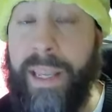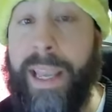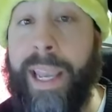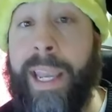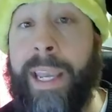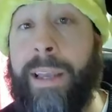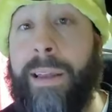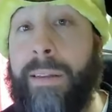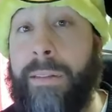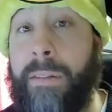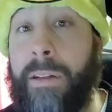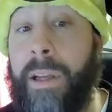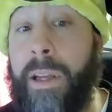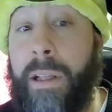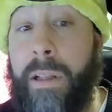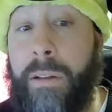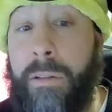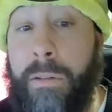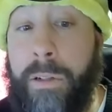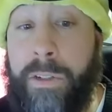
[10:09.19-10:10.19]
And
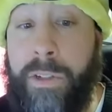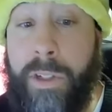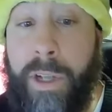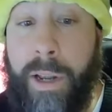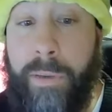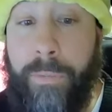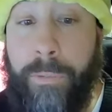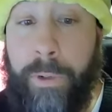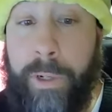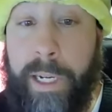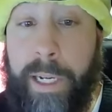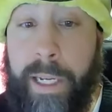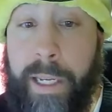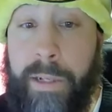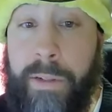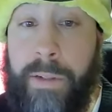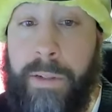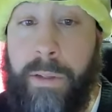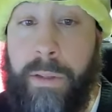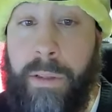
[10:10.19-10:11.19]
let's not
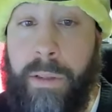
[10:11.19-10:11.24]
forget